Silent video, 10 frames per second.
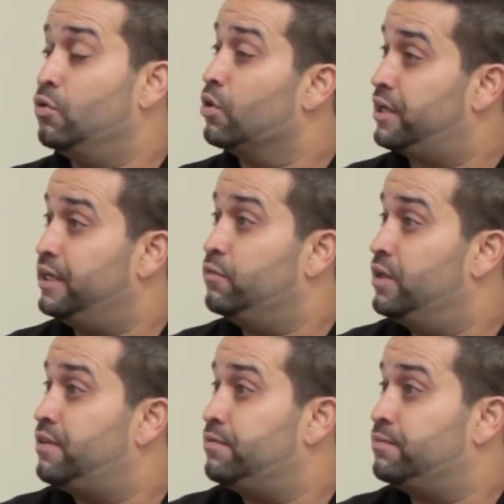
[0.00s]
working
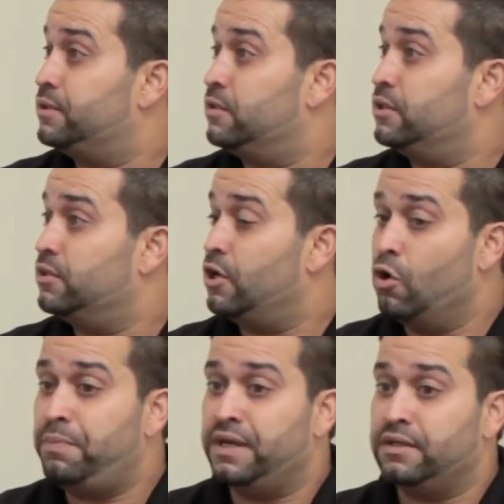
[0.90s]
with the
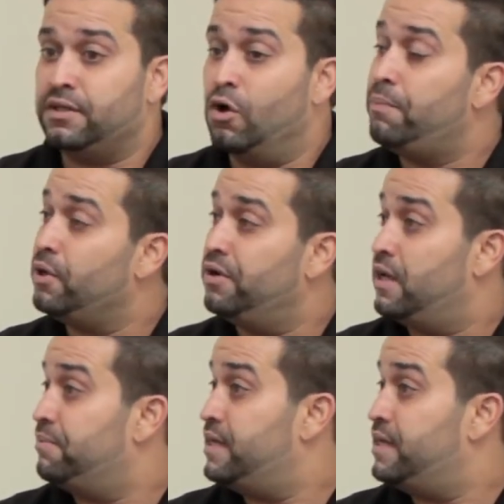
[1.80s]
opioid